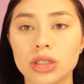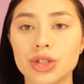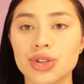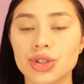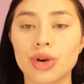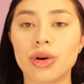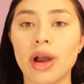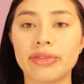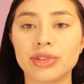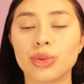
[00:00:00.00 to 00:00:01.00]
So
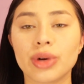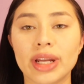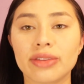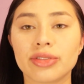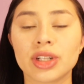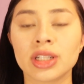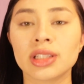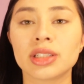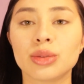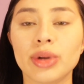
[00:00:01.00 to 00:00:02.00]
after waiting for a
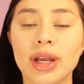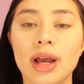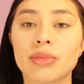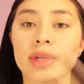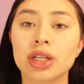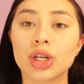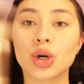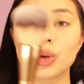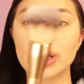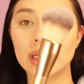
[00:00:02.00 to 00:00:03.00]
little bit, I'm gonna
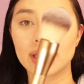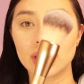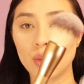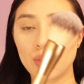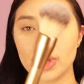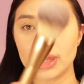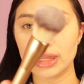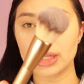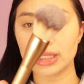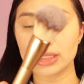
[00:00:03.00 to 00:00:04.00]
go in
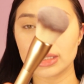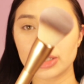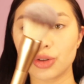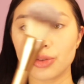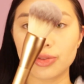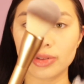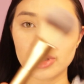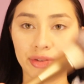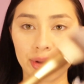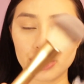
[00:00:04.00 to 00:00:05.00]
with the little
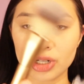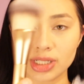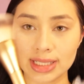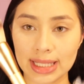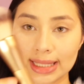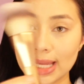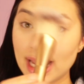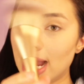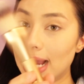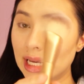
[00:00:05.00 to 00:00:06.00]
fluffy brush that they
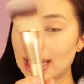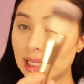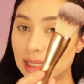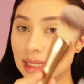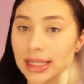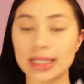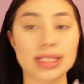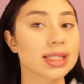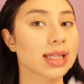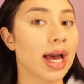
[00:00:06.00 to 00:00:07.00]
got in the
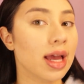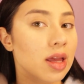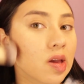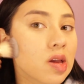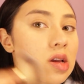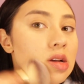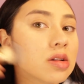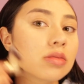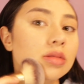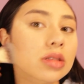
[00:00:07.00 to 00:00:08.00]
set.
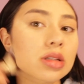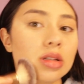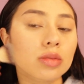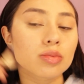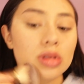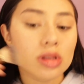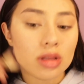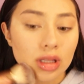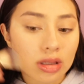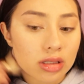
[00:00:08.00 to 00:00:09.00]
I'm just gonna
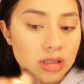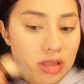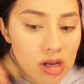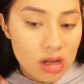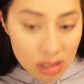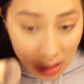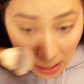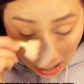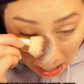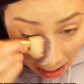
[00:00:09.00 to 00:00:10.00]
blend this all
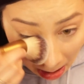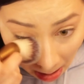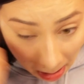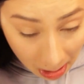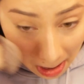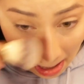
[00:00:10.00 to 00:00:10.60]
out.